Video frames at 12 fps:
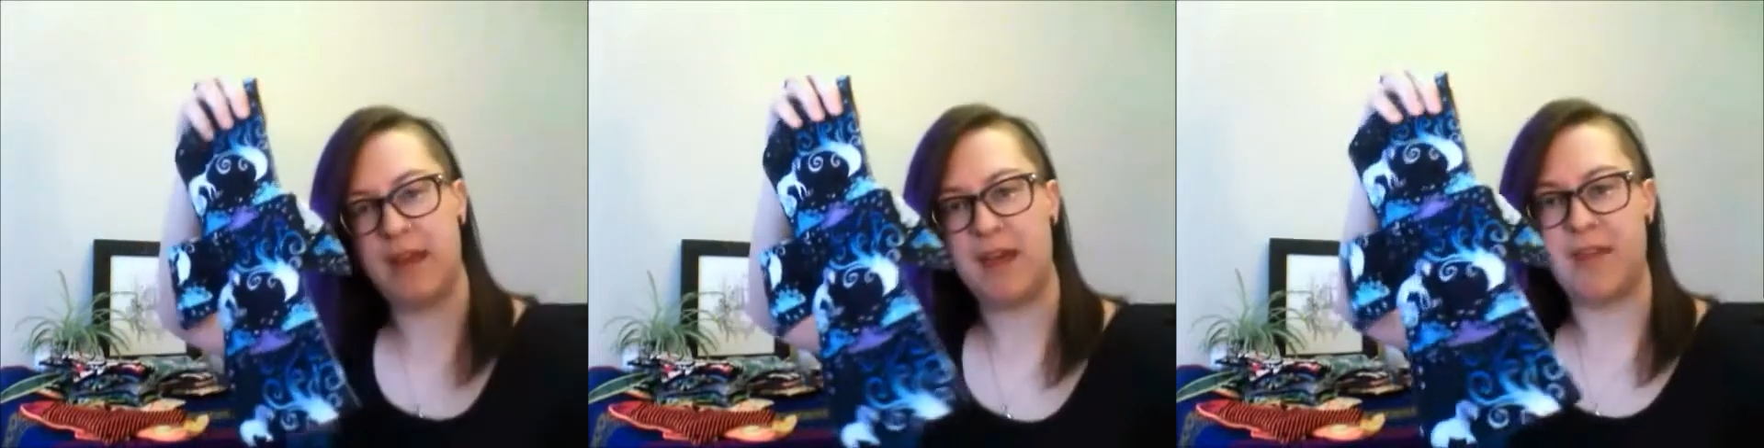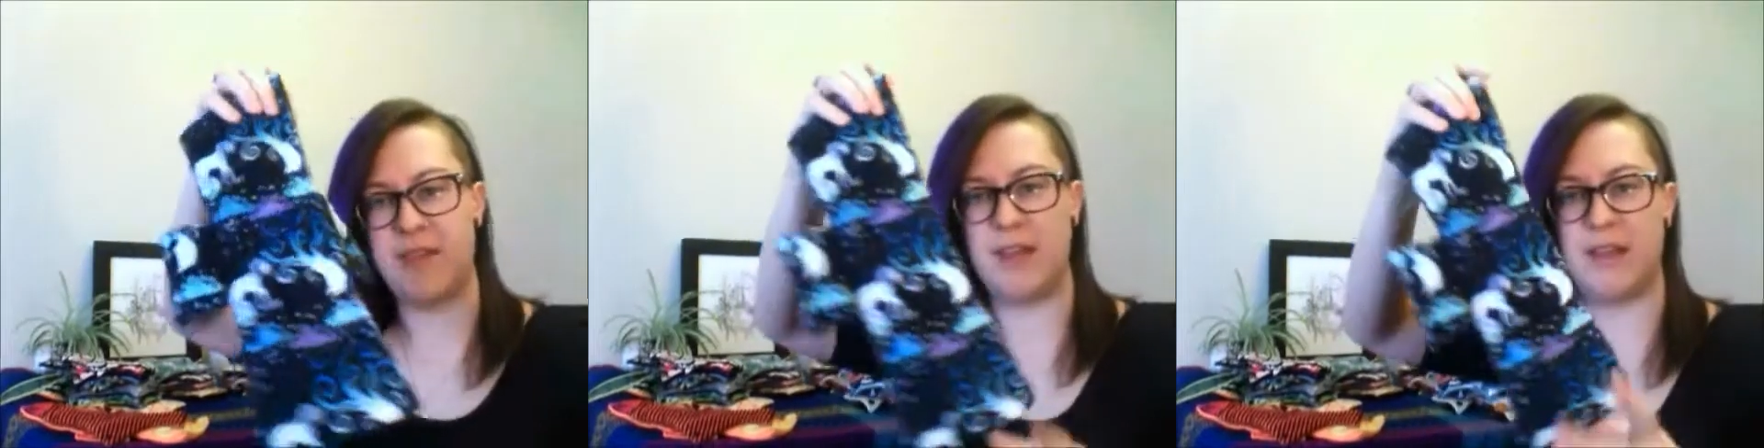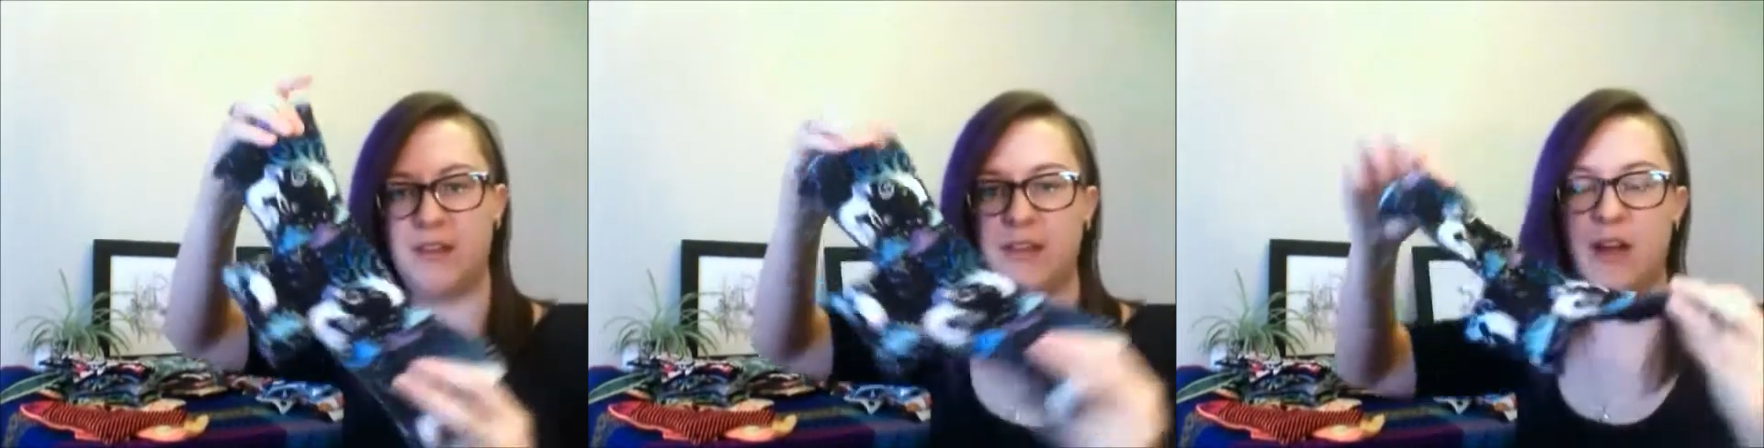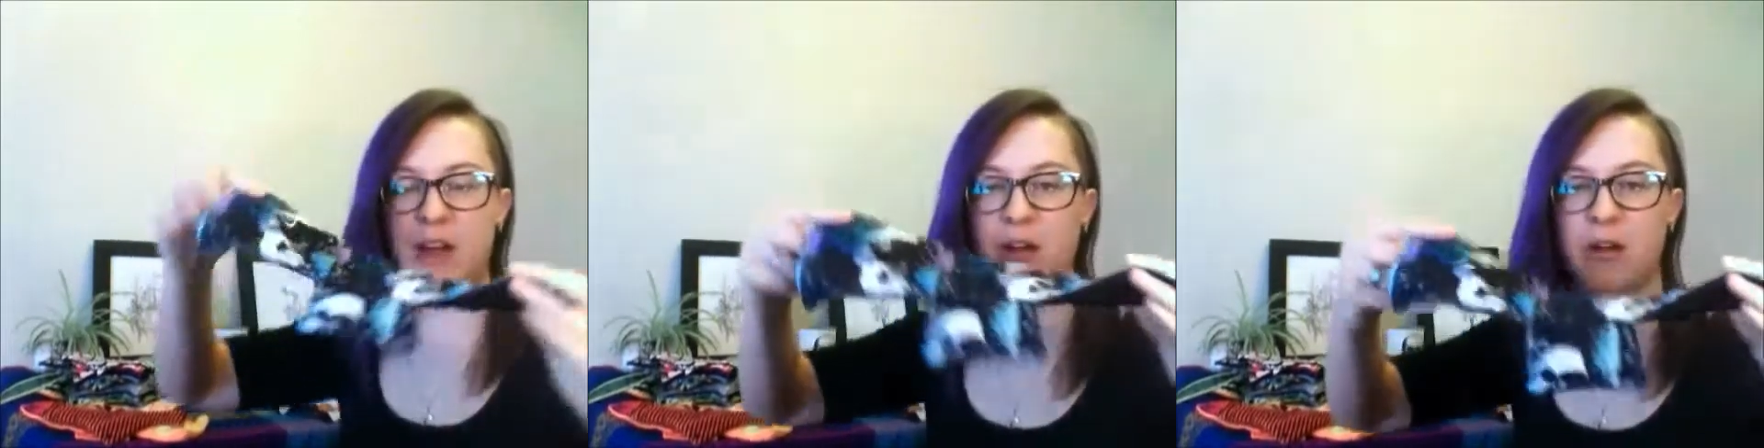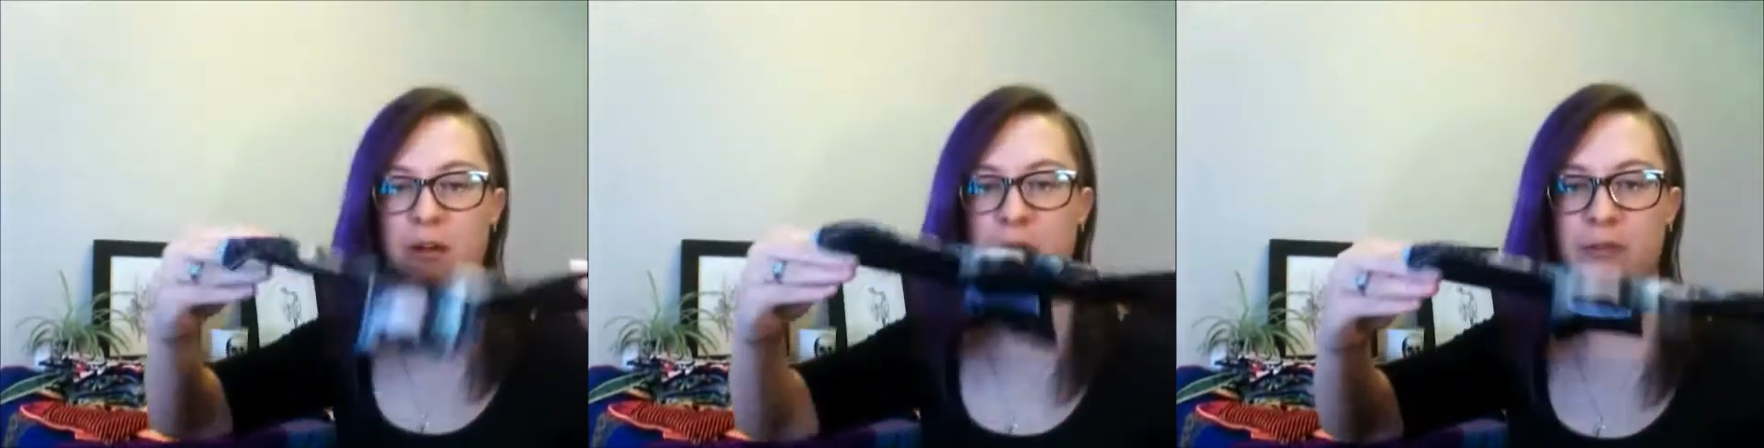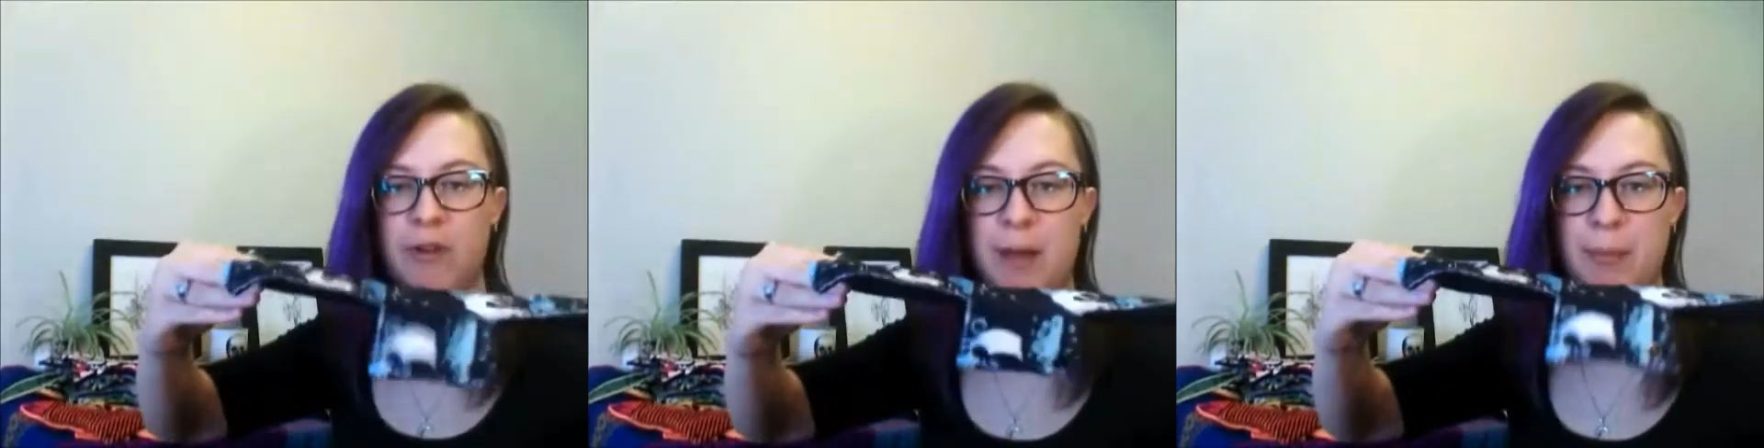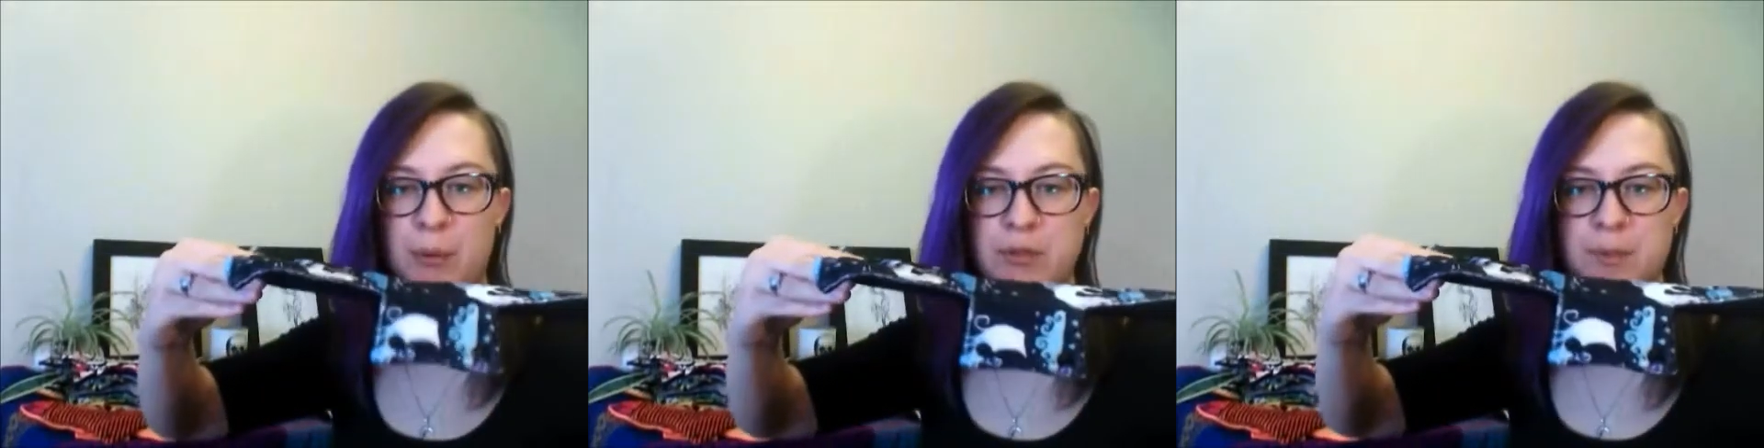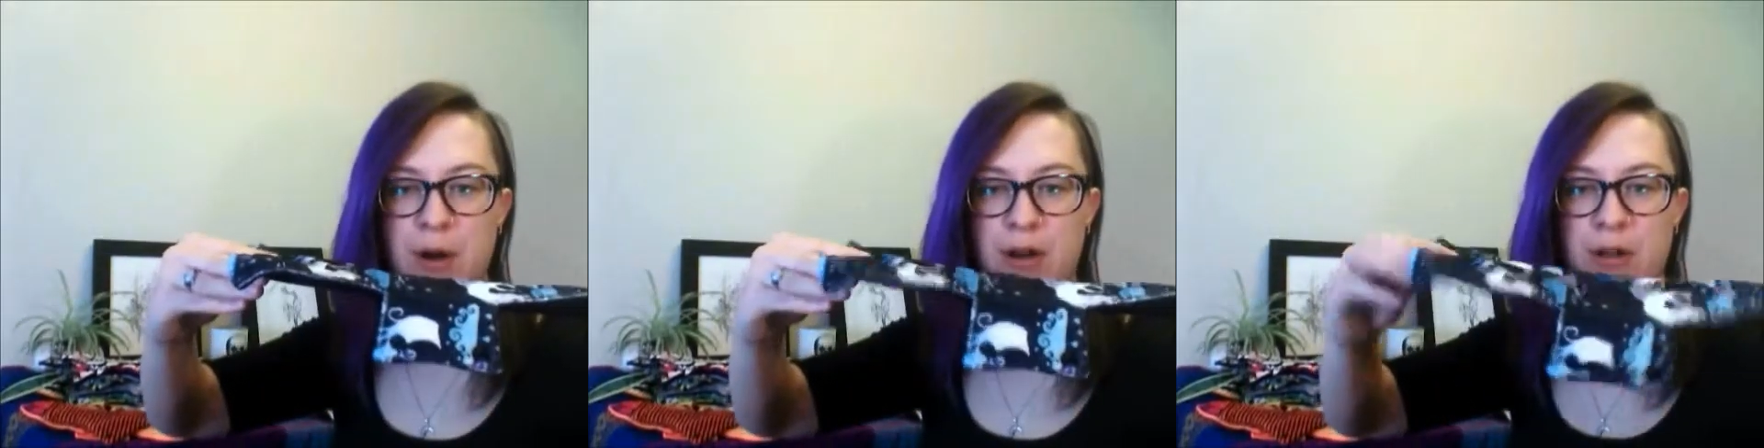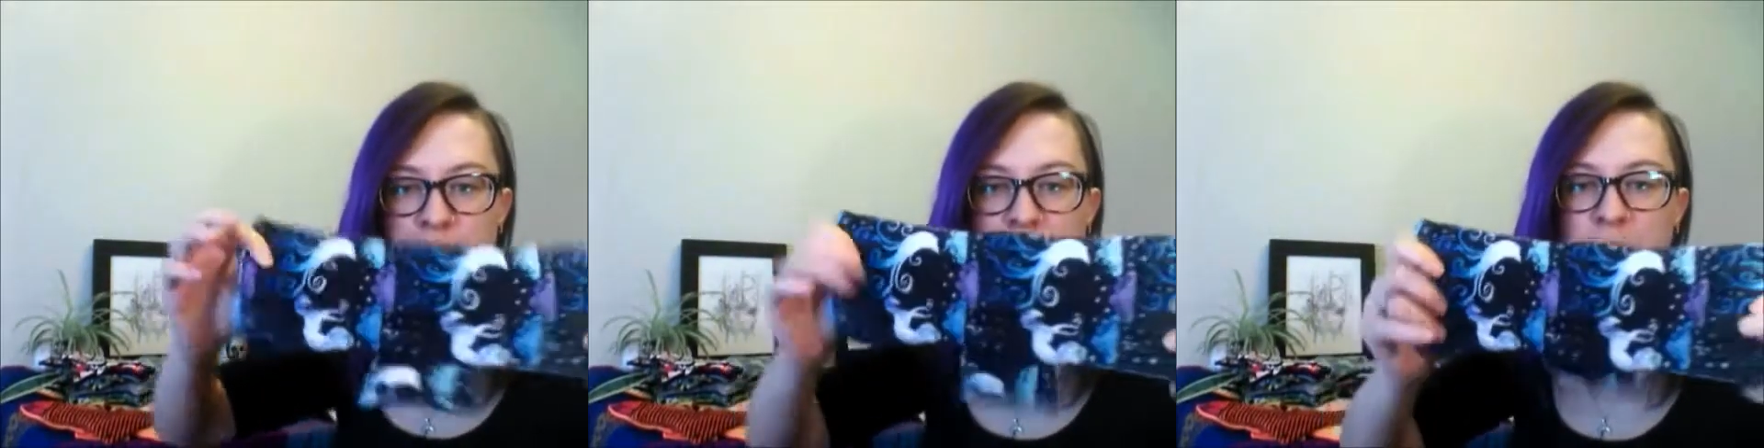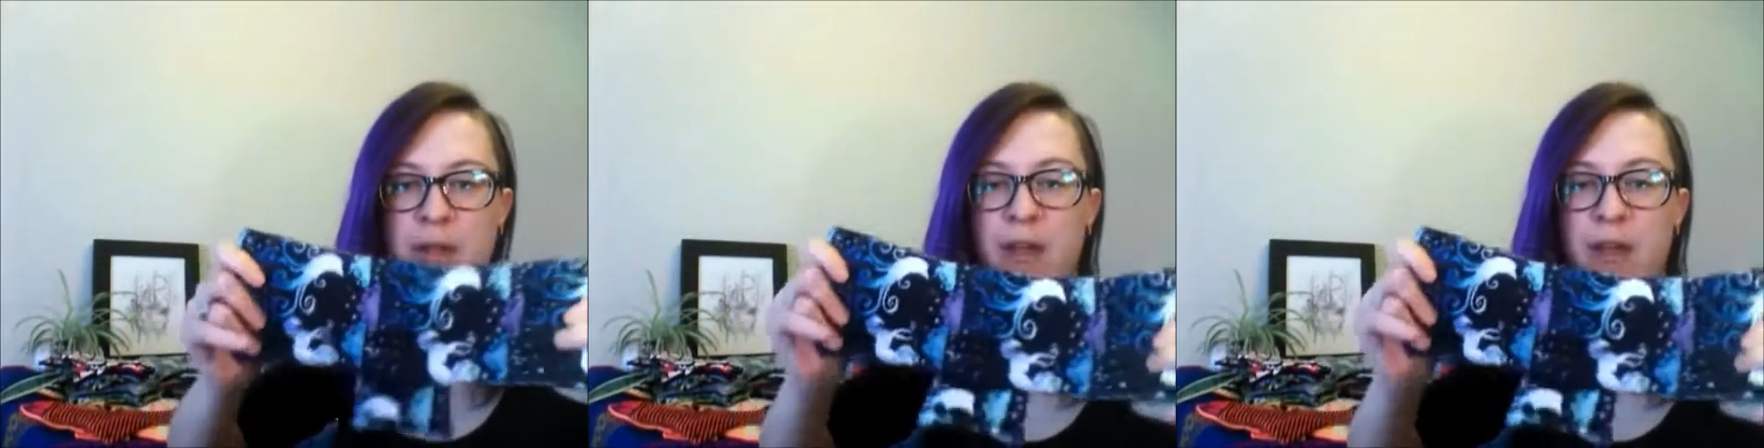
and then you got your overnight postpartum.